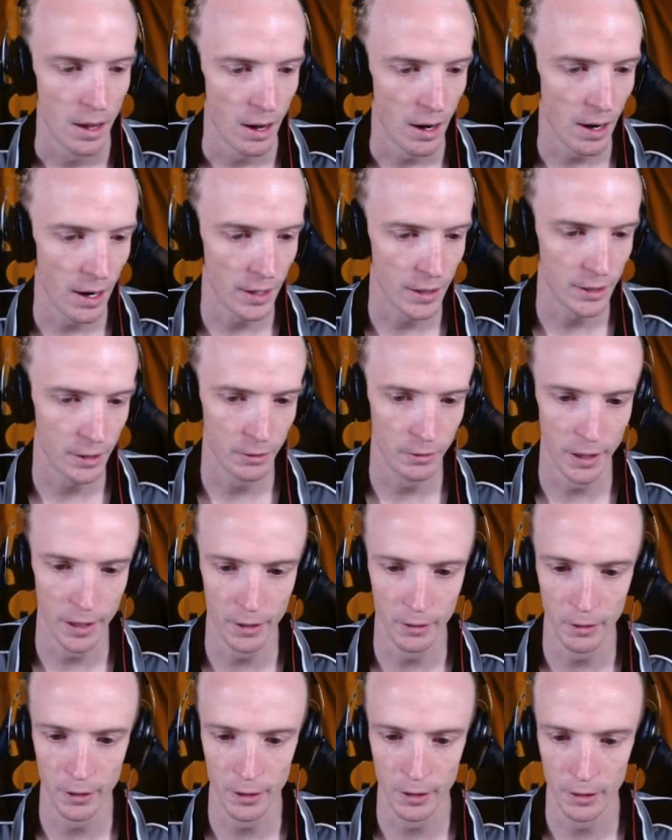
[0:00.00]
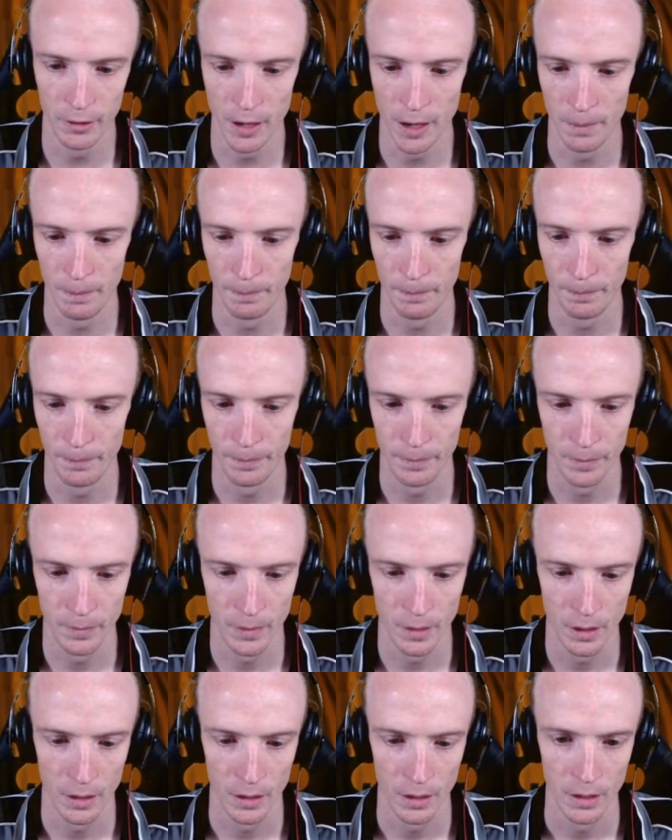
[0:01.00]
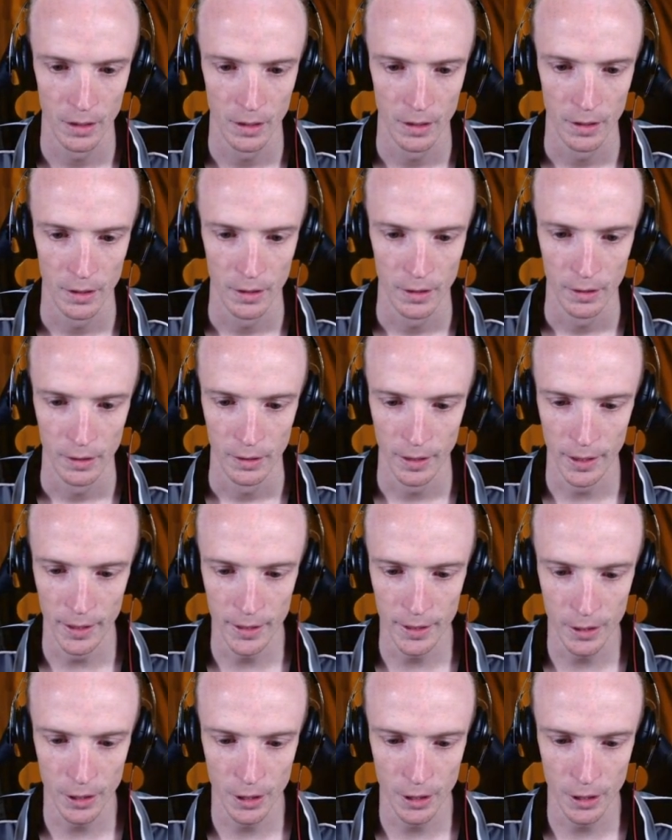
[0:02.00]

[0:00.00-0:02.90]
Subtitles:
Alright, so Oranguru, you're up. Let's